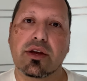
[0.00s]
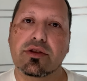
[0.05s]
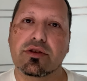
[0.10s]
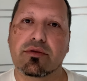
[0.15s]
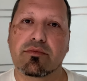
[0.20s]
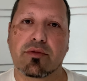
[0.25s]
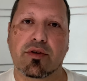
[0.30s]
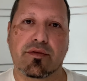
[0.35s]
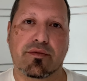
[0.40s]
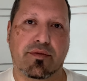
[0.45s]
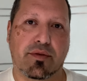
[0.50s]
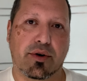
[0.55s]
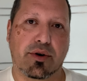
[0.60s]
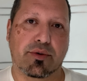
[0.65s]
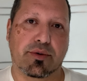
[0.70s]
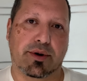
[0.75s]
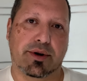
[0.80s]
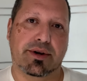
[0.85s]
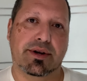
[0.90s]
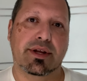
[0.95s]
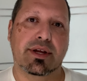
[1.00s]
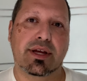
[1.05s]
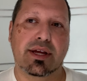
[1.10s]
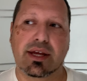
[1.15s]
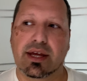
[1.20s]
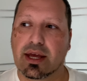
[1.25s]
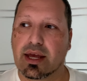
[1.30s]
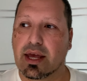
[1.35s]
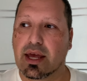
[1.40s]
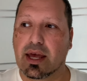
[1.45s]
to move forward
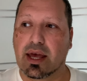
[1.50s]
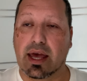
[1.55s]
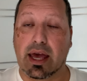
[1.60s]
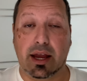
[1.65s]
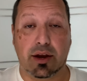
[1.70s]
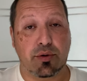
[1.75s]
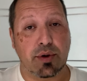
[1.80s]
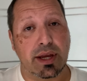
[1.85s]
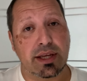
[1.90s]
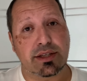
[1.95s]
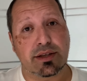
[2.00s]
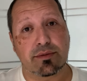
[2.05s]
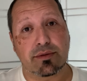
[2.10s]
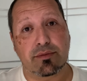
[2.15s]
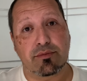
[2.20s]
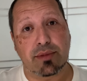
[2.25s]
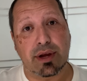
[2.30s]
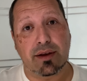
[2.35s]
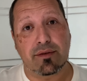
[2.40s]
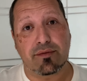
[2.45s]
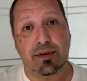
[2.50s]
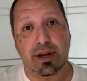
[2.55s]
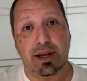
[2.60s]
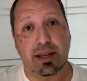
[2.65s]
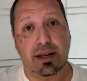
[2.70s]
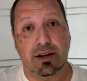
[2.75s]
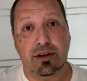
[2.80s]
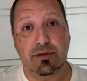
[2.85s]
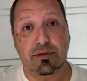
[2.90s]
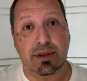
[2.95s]
and create something brand
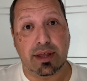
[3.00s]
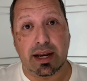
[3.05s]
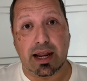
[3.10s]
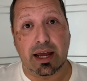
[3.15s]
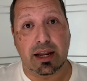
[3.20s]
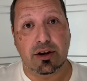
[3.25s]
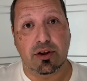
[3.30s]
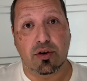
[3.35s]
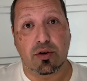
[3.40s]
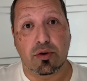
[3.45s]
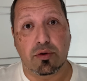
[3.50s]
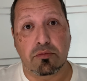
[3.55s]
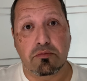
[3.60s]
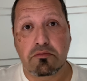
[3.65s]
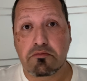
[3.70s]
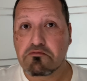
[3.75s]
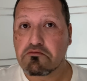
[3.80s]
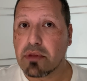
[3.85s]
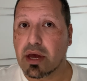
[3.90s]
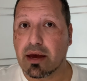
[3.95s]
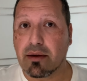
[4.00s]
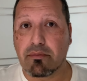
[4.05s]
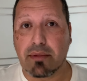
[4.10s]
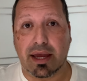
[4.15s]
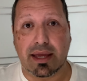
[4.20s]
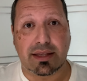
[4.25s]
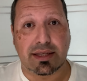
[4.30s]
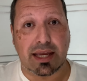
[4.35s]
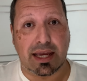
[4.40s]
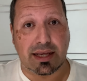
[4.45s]
freaking new that I know it
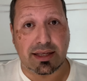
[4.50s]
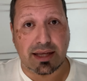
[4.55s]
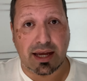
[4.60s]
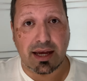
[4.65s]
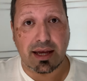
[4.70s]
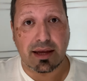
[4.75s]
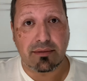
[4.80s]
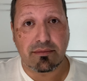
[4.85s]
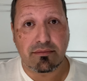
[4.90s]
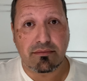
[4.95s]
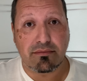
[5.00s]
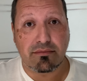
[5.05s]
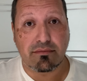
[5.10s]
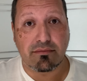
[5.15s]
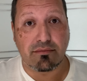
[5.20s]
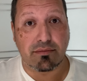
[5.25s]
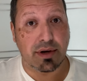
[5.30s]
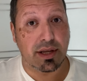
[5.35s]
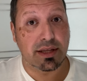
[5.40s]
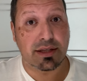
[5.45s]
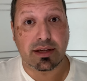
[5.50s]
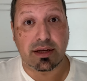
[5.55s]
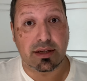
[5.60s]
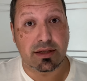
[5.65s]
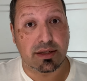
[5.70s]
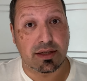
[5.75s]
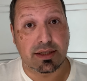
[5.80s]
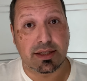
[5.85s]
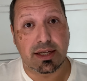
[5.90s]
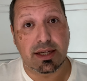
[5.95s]
may take time, but it's going
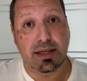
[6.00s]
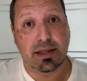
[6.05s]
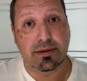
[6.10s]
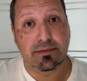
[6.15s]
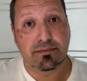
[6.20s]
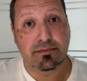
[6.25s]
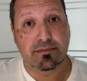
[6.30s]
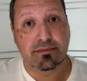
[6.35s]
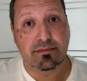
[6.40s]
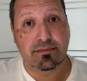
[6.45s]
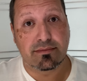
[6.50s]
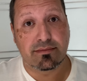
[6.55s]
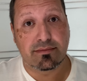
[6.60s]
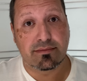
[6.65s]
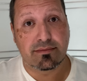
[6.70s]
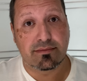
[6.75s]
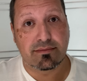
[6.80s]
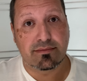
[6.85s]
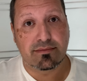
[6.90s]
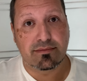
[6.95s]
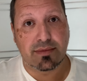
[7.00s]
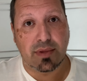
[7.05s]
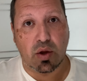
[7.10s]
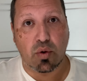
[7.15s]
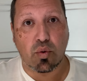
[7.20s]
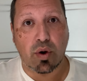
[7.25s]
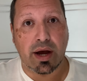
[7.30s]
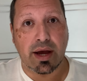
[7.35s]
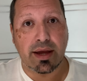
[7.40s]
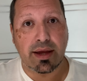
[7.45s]
to succeed.
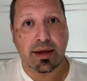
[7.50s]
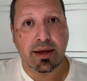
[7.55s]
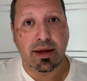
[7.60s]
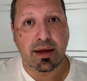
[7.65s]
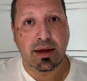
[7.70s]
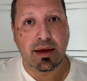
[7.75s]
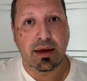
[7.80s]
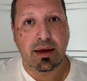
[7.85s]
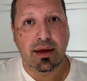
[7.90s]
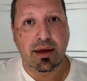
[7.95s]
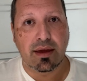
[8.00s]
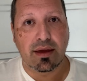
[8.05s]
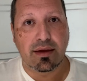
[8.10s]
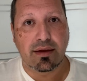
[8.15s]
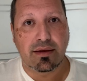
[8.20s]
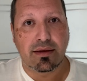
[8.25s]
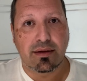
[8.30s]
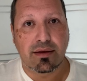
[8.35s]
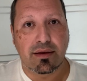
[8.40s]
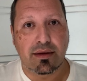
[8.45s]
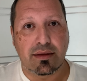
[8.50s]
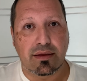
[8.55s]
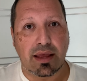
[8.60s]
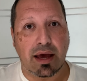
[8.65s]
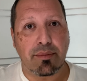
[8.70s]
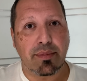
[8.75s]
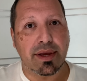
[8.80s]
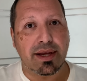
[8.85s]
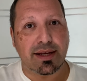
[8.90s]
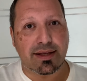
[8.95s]
Why?
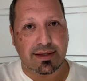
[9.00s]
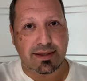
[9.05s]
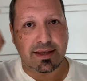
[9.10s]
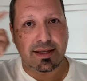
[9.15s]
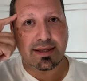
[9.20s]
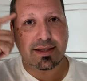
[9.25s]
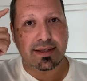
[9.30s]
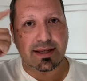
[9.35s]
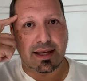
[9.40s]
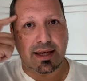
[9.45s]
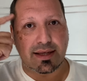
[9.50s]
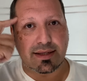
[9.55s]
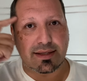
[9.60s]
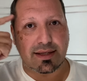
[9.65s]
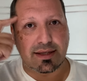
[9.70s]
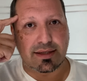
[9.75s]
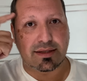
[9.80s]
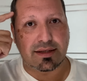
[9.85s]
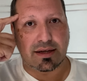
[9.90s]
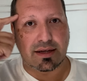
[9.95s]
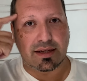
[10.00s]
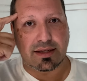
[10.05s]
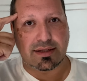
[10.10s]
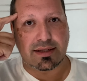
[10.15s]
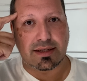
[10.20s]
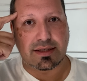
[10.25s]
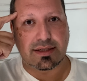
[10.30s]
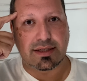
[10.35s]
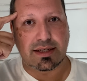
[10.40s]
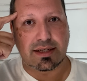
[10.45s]
Not because this says it's going to
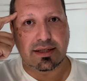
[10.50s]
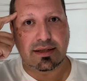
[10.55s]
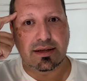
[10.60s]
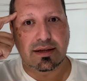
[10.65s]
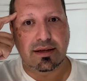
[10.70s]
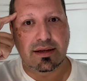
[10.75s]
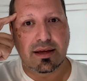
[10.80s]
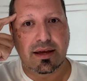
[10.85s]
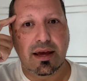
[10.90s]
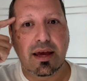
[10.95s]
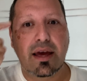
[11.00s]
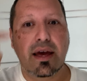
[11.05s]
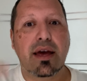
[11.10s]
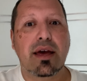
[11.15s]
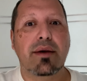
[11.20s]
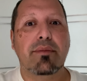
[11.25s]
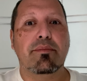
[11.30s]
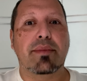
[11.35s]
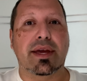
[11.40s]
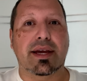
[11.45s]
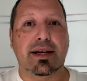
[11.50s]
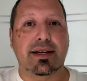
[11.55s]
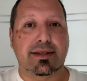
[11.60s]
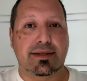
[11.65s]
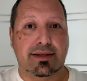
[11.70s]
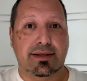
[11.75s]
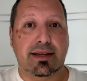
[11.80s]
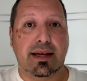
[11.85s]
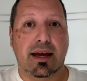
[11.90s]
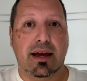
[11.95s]
succeed,
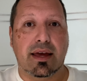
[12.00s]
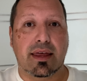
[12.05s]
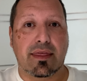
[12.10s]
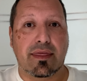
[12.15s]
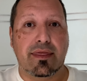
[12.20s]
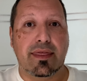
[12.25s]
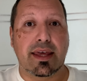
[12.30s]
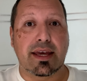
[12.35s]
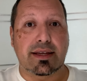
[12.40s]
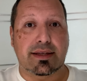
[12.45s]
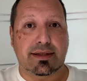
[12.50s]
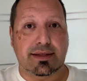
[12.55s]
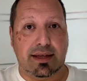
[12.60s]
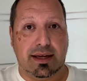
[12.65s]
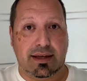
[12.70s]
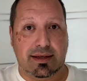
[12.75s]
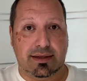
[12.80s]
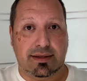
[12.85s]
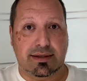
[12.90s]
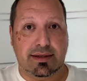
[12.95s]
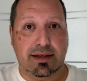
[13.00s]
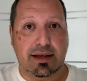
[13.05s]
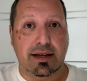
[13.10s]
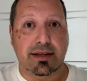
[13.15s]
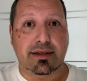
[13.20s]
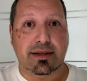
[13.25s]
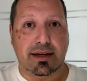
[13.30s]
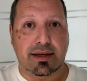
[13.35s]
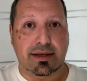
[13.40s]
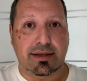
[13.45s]
because this says
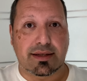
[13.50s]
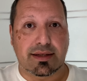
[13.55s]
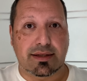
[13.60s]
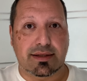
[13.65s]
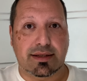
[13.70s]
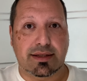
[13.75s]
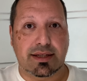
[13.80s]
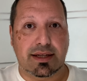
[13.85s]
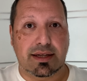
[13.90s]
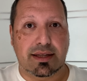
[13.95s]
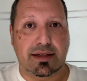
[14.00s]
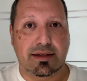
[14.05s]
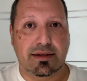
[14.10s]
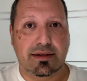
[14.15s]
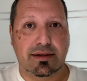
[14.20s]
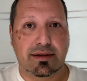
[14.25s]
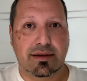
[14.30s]
it's going to succeed.